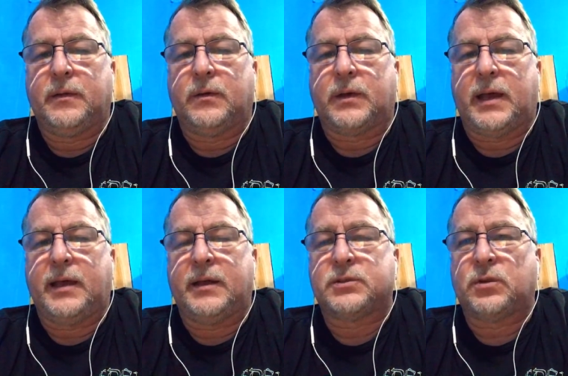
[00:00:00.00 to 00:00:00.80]
Okay,
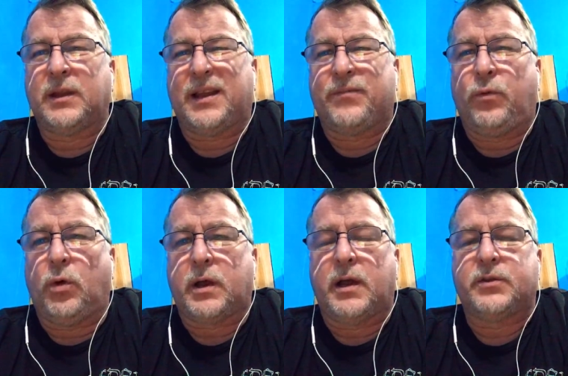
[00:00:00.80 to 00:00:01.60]
and it's only like
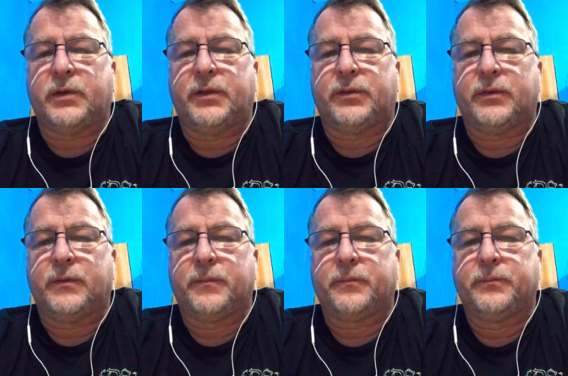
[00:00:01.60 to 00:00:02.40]
4 countries.
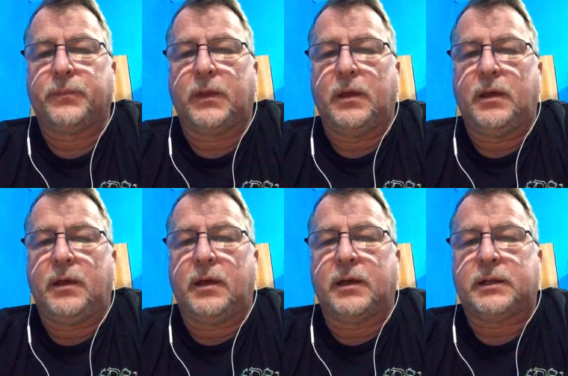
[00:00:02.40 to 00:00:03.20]

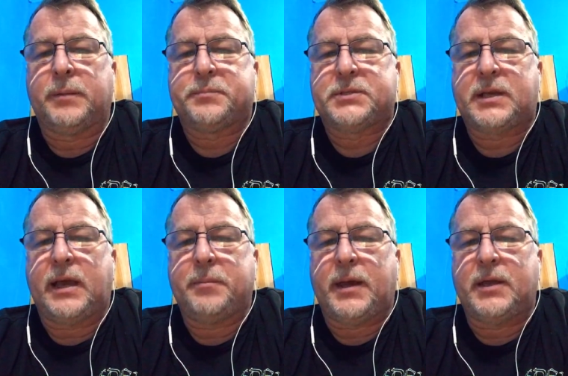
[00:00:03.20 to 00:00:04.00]
Eclipse
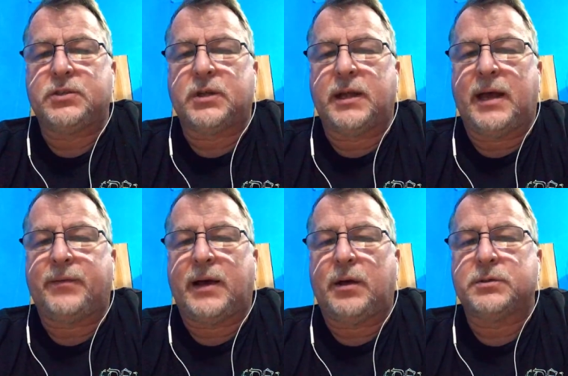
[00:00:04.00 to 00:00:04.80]
Game Engine, have
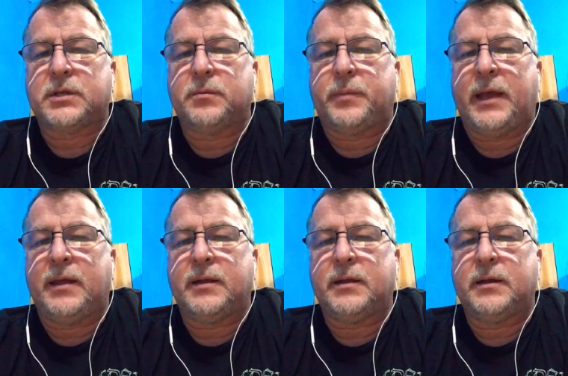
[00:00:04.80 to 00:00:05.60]
a house in
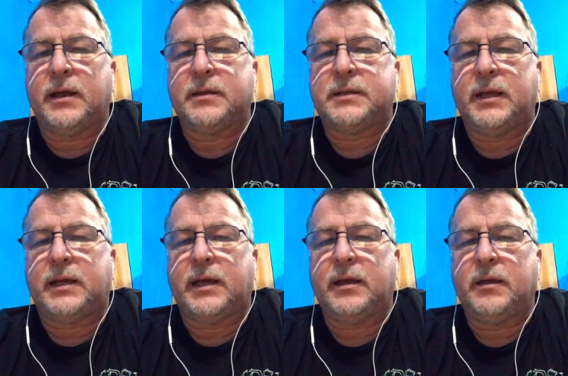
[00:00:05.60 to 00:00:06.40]
Pandan,
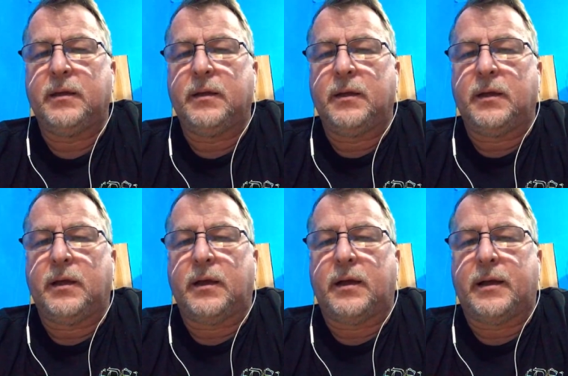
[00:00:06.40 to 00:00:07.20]
Antique.
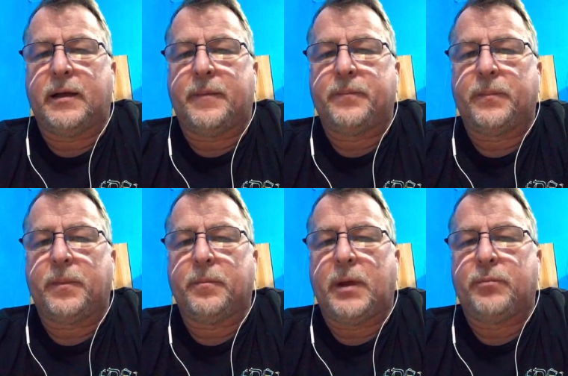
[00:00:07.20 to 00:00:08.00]

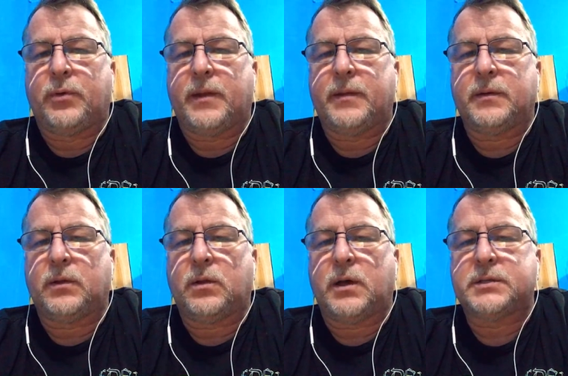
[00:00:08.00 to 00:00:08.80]
My
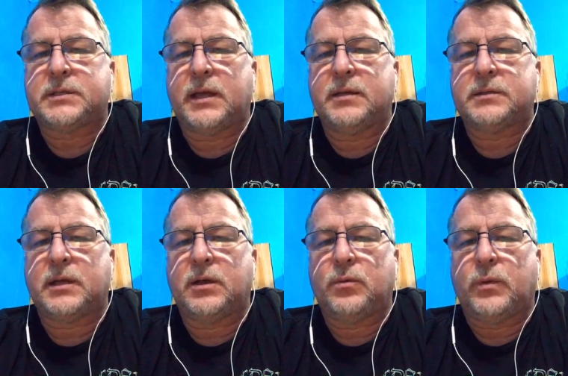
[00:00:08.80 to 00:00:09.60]
brother-in-law stays
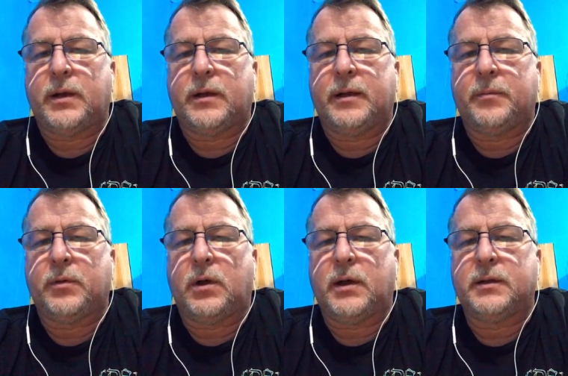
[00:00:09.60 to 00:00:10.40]
there when I am
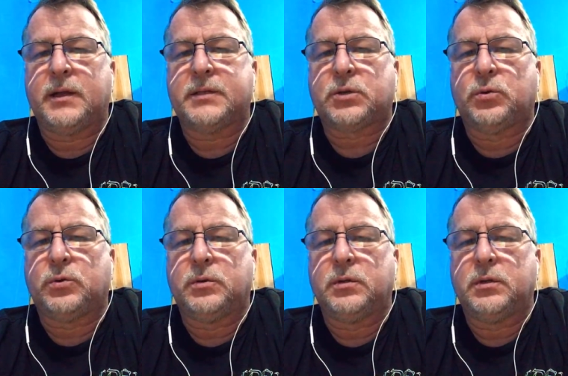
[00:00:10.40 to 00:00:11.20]
gone. That's cool.